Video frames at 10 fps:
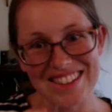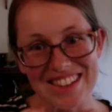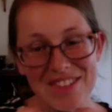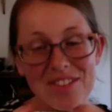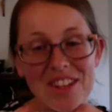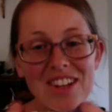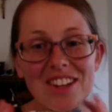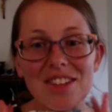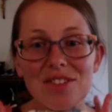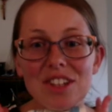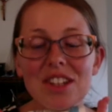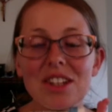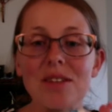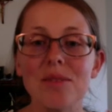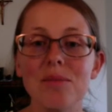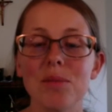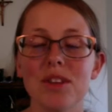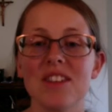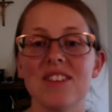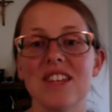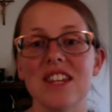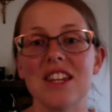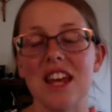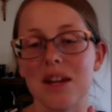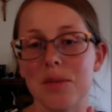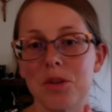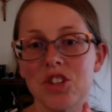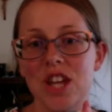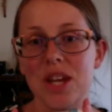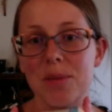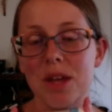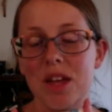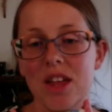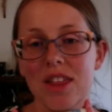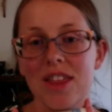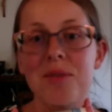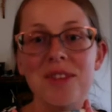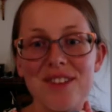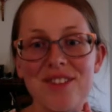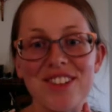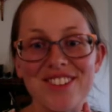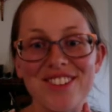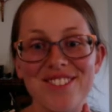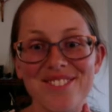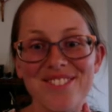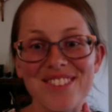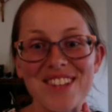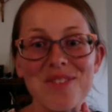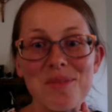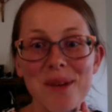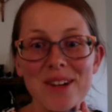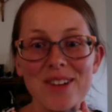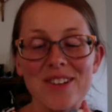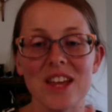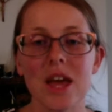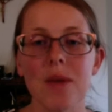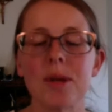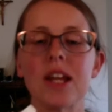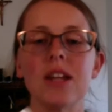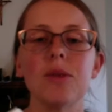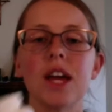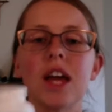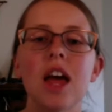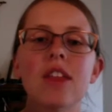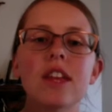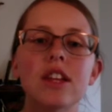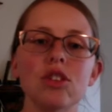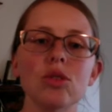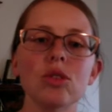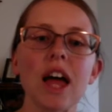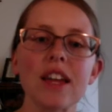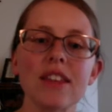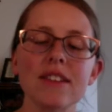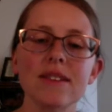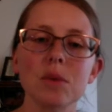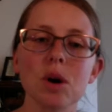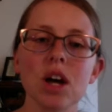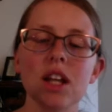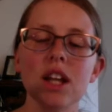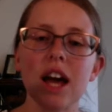If Young Living put this in an animal shape, they would love it too. Even better. But anyway, they do like this one.